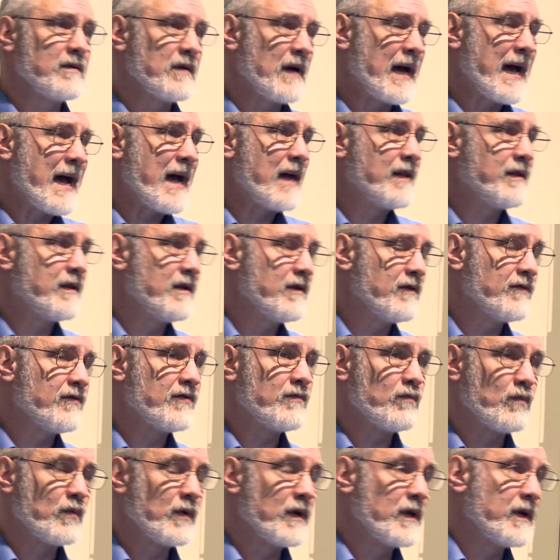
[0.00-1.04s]
had
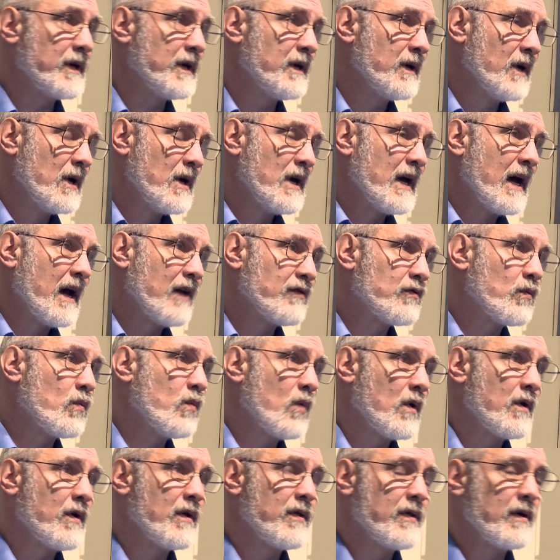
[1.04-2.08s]
this really as
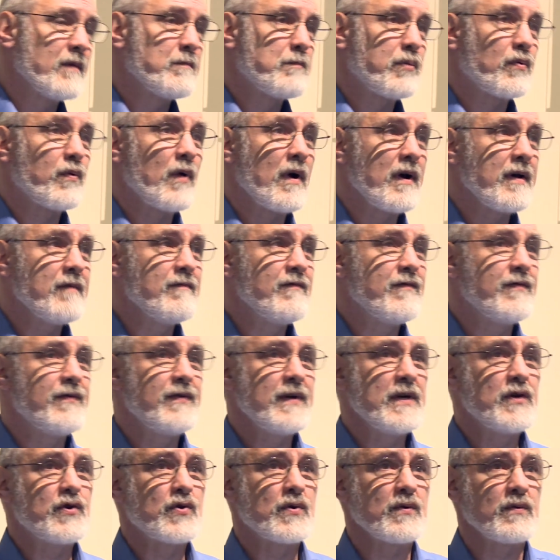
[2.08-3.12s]
one of the prime
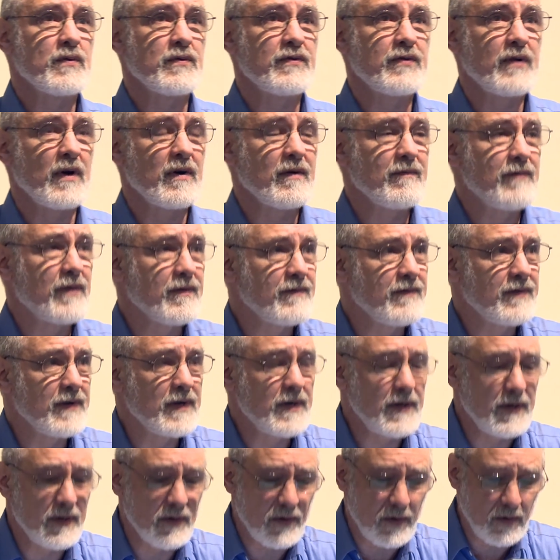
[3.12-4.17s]
features of the
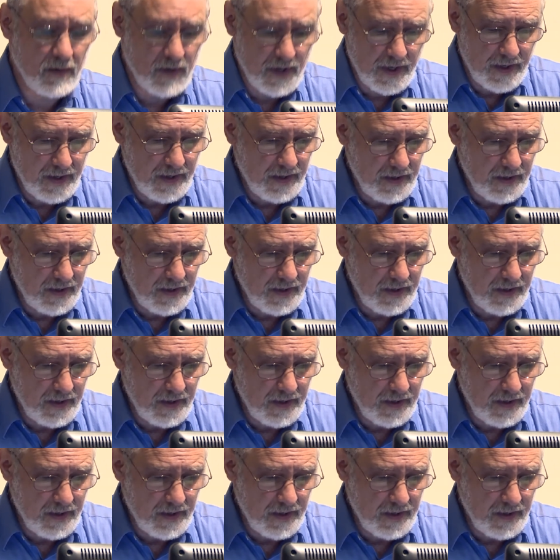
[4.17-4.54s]
video.